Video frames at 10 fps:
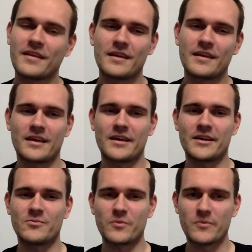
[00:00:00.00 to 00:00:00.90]

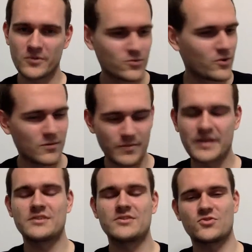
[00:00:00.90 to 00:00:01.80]
and we will do our
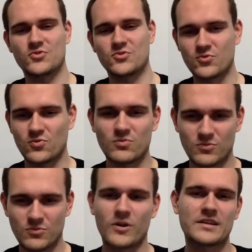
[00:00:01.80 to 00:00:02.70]
best
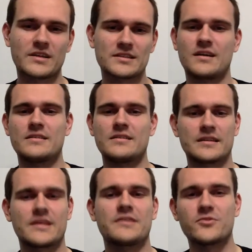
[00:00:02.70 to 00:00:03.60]
to work as hard
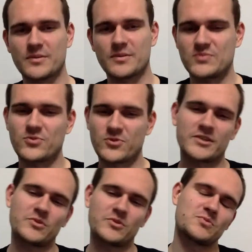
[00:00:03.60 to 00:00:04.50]
and give you the best
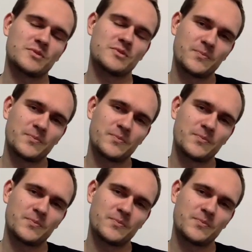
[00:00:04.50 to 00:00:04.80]
product possible.